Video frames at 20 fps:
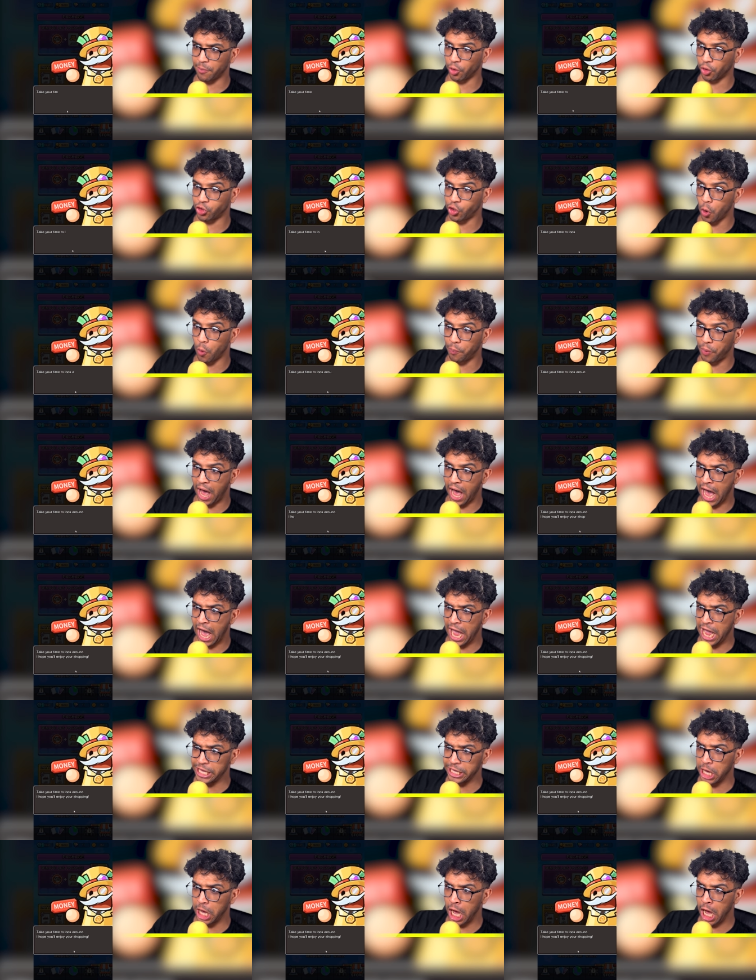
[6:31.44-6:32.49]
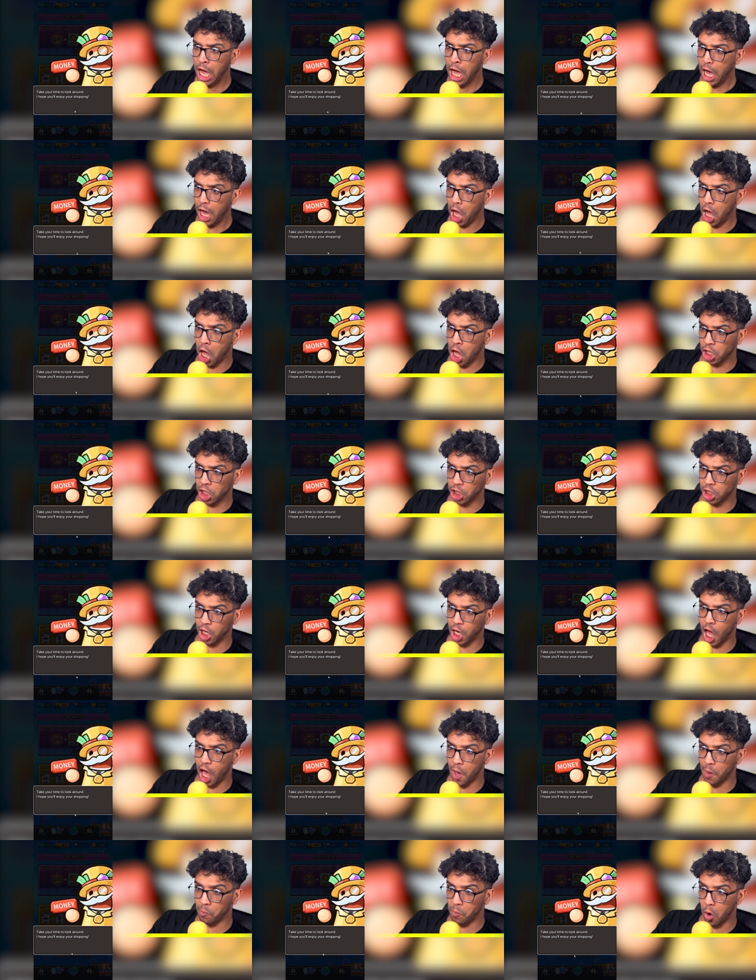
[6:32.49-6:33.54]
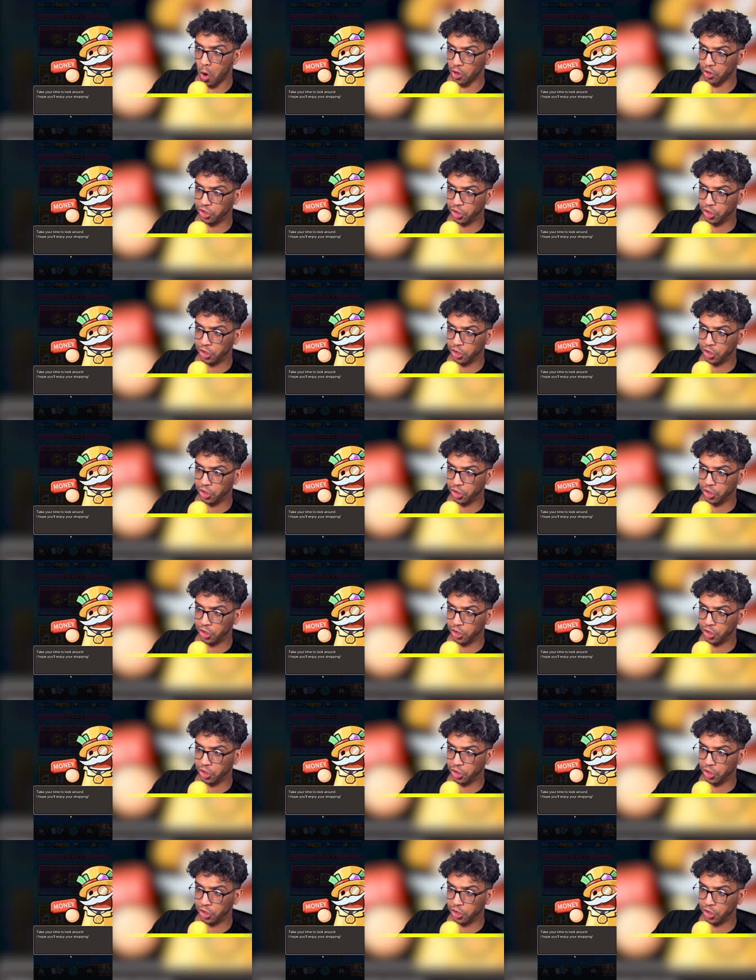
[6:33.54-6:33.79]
able to buy uh, a lot more